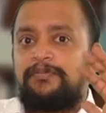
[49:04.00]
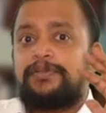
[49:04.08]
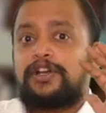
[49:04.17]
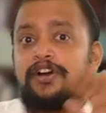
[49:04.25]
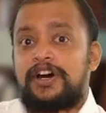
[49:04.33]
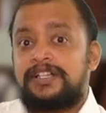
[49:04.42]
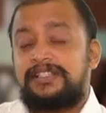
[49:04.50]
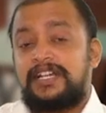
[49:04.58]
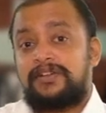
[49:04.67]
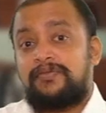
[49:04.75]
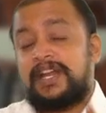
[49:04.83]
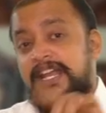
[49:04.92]
because
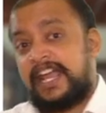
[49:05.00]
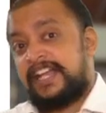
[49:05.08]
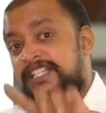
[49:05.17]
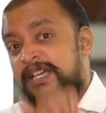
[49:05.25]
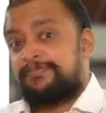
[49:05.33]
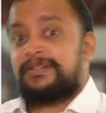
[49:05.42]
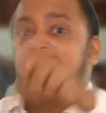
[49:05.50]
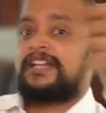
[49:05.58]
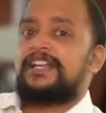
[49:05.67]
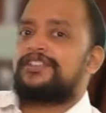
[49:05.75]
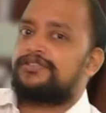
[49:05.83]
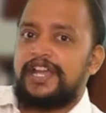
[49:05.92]
that 1 kg
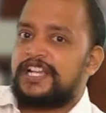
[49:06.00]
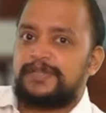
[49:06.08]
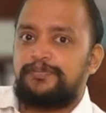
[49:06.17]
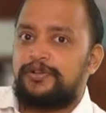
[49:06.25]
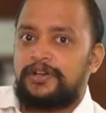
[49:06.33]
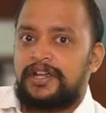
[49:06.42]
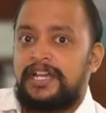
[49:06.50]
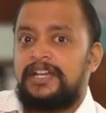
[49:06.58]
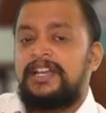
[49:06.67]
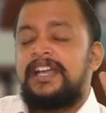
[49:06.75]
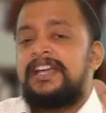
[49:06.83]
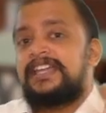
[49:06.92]
pertains to export na
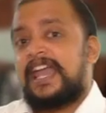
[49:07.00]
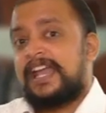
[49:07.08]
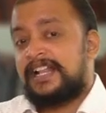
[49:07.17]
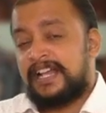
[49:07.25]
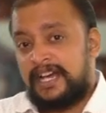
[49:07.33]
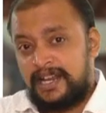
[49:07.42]
either